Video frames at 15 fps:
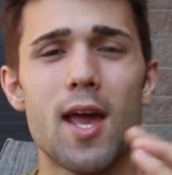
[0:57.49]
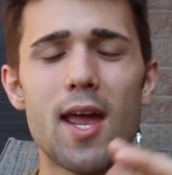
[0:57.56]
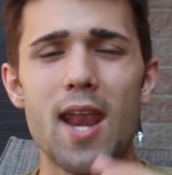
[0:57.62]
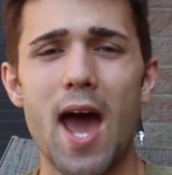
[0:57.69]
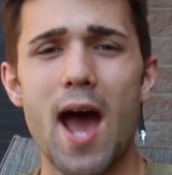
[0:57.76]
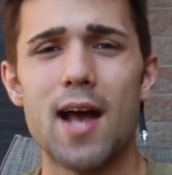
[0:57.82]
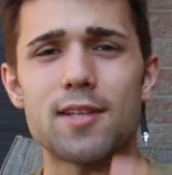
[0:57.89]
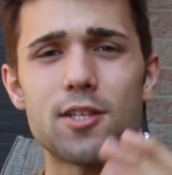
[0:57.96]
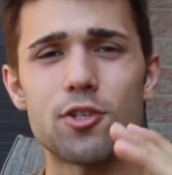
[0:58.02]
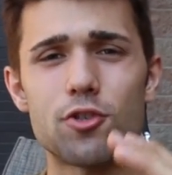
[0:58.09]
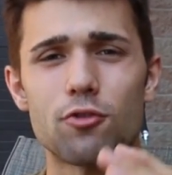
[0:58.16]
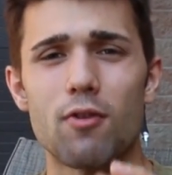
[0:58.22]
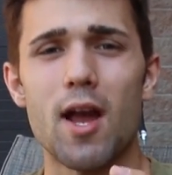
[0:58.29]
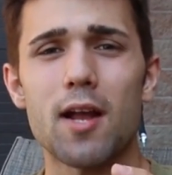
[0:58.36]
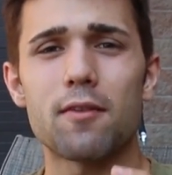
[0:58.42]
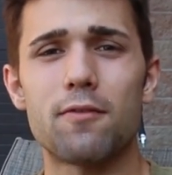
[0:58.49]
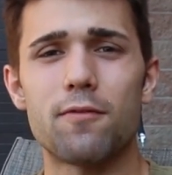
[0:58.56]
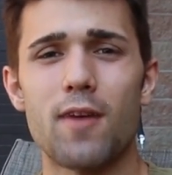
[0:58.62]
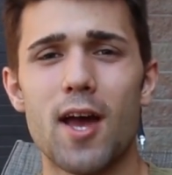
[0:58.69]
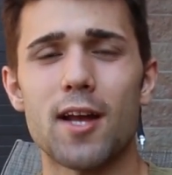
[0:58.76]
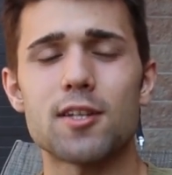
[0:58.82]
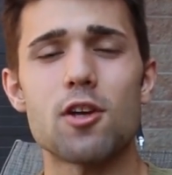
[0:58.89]
and has a direct
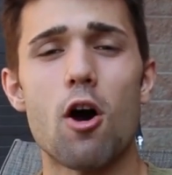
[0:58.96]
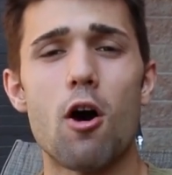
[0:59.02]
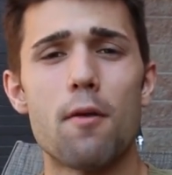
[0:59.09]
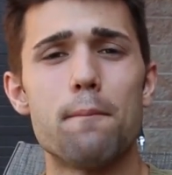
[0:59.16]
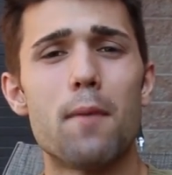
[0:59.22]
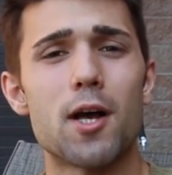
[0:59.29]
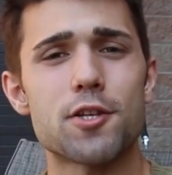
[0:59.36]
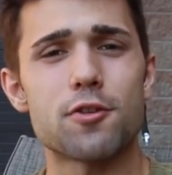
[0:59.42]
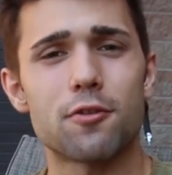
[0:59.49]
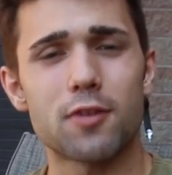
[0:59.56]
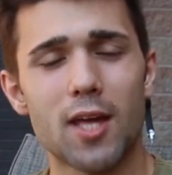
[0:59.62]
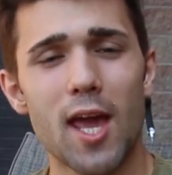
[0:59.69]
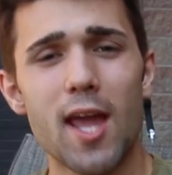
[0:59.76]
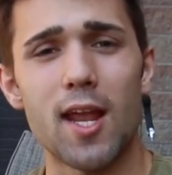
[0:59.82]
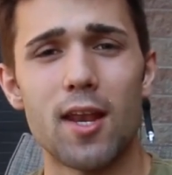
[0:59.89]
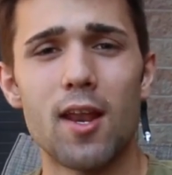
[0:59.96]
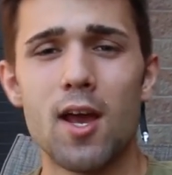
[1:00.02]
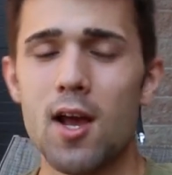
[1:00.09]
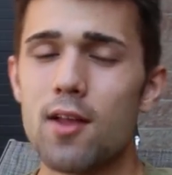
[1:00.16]
effect on muscle gain.